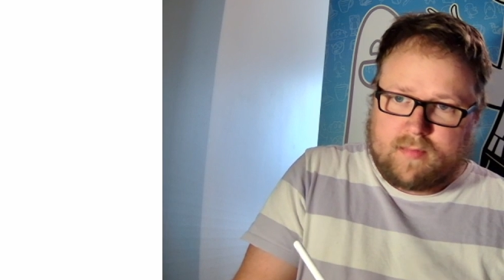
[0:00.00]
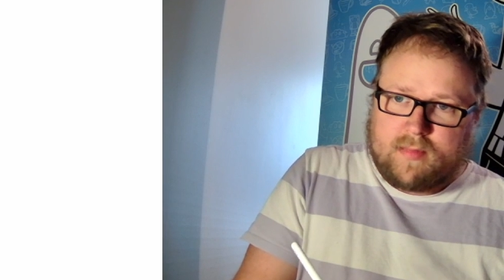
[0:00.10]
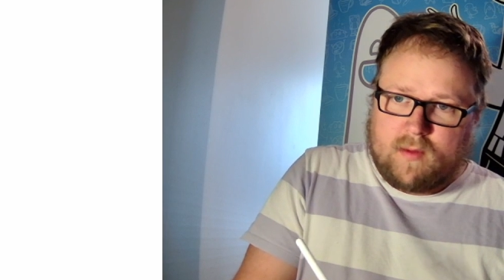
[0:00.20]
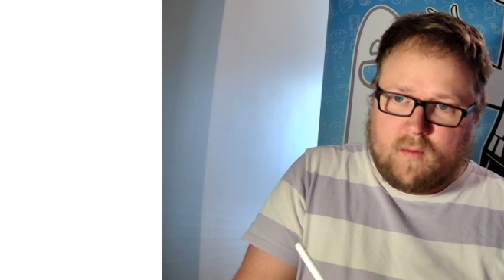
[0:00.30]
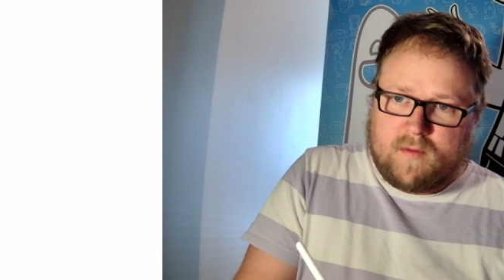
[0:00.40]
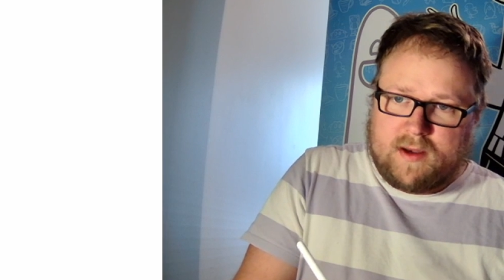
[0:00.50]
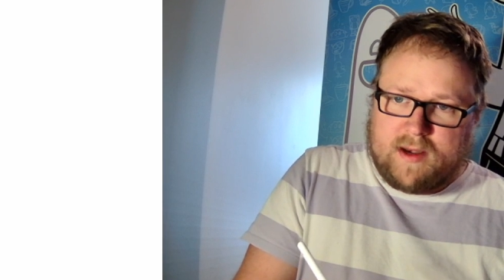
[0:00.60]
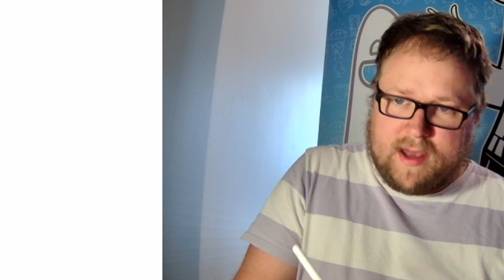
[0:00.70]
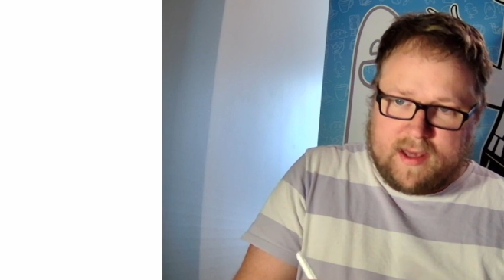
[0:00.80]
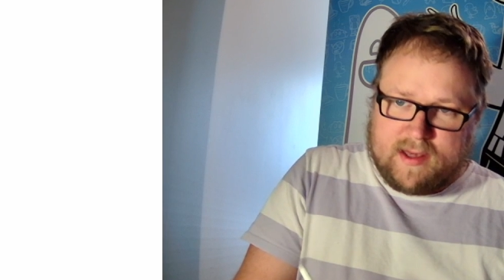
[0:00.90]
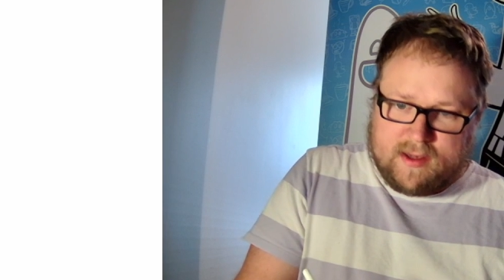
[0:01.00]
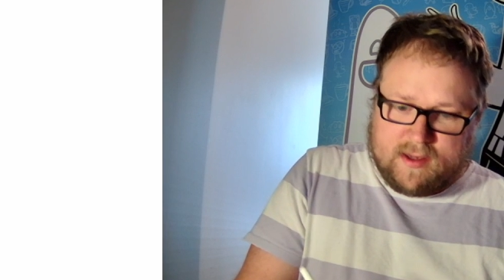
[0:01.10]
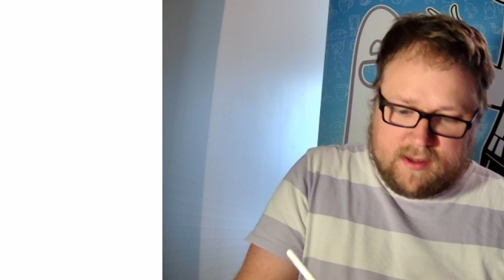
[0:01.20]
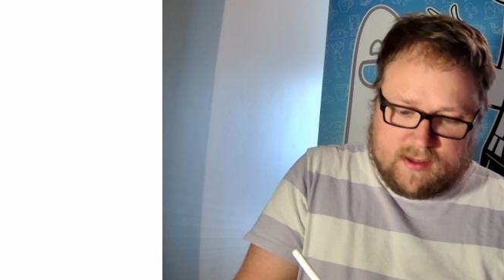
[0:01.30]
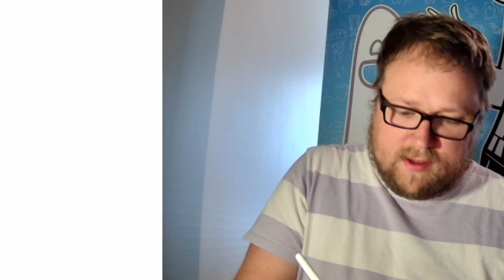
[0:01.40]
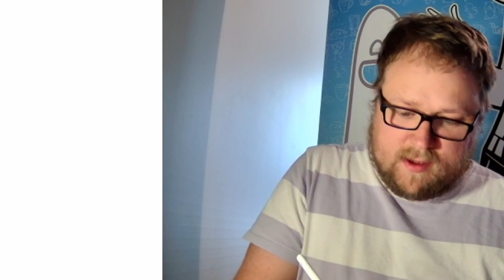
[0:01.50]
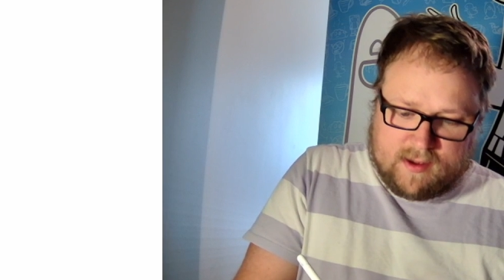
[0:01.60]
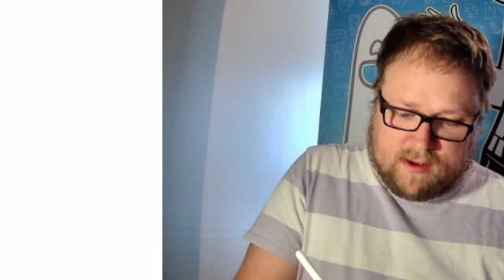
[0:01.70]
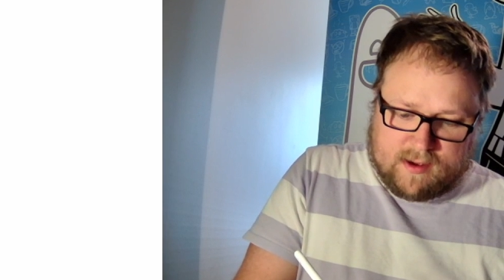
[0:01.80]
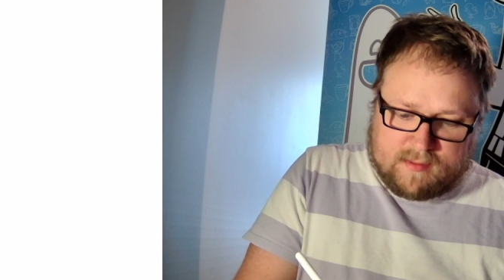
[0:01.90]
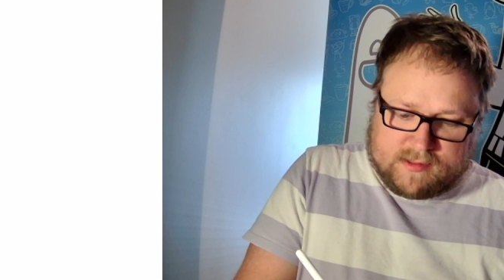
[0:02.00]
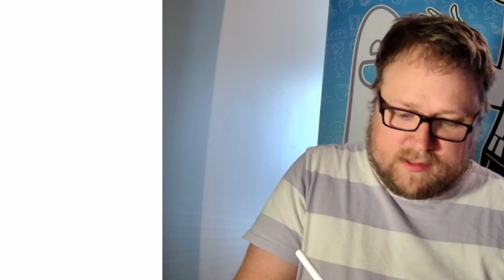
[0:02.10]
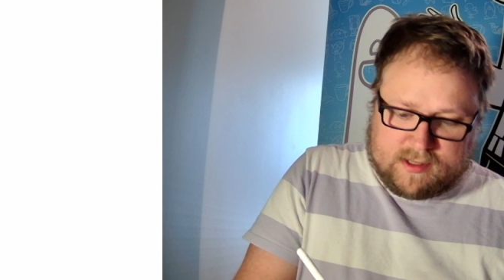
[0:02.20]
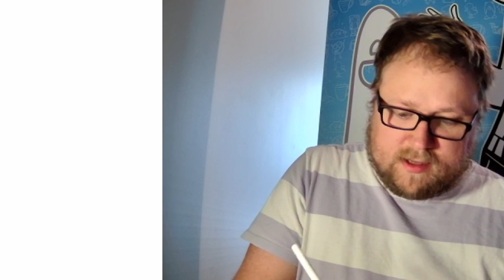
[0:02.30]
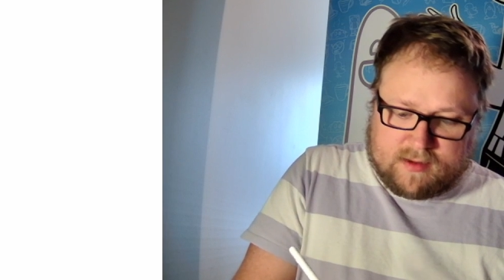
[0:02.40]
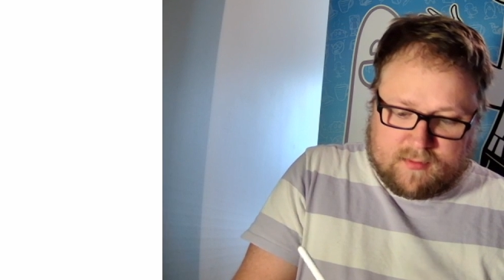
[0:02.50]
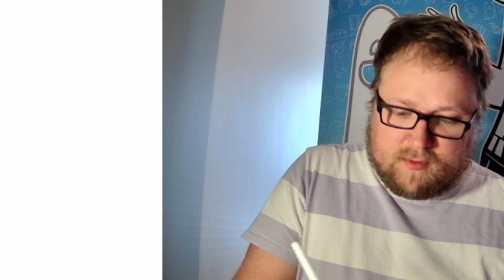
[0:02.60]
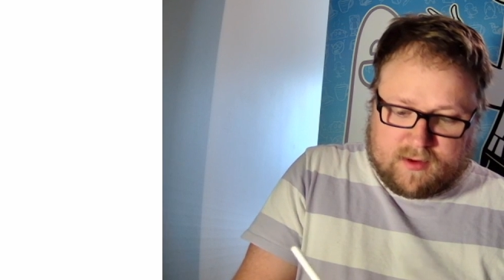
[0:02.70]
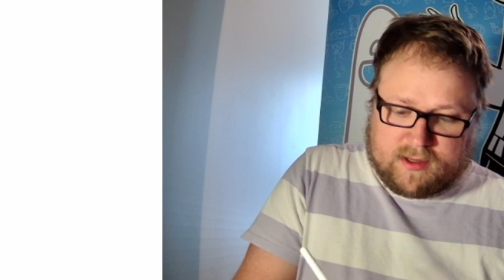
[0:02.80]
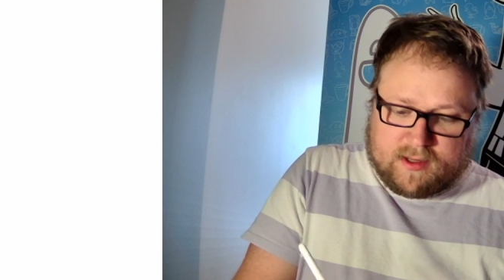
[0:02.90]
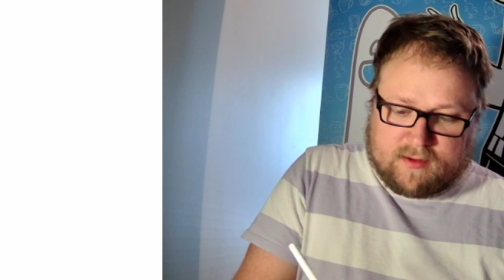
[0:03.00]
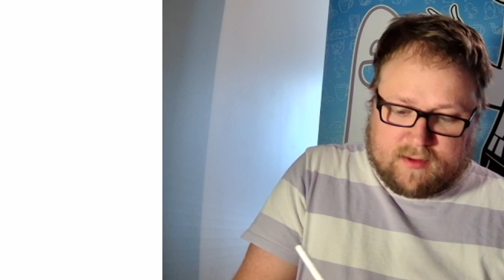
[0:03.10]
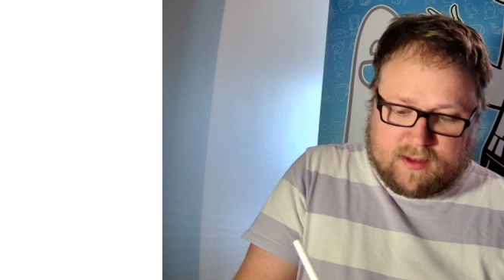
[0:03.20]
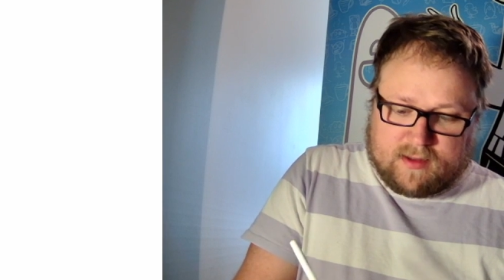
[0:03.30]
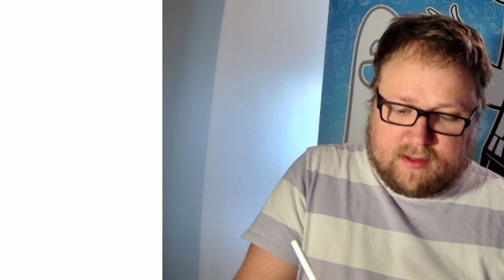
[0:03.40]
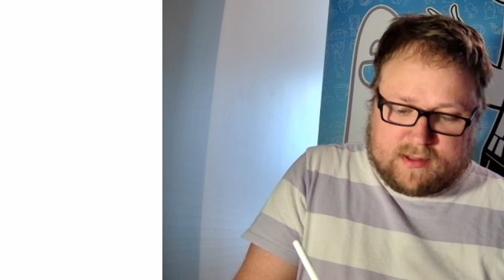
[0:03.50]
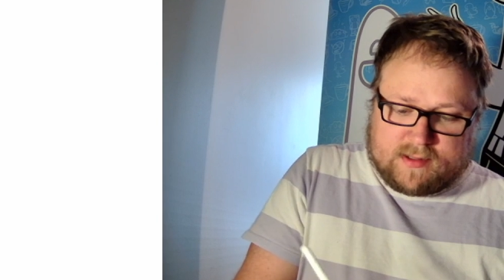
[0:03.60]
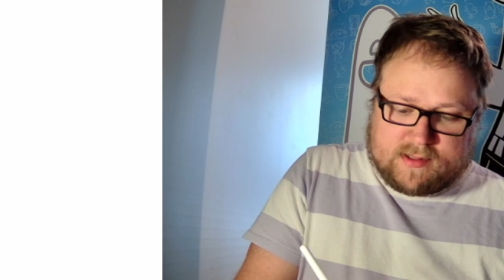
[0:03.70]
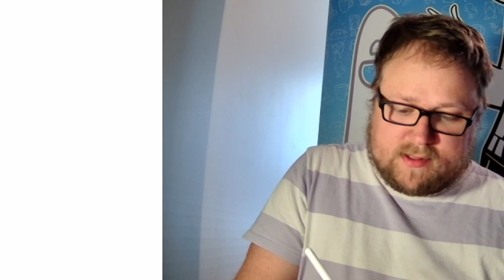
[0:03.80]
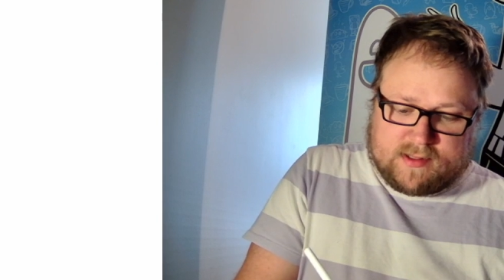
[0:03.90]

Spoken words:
with a neck. It's going to come pointing out like this.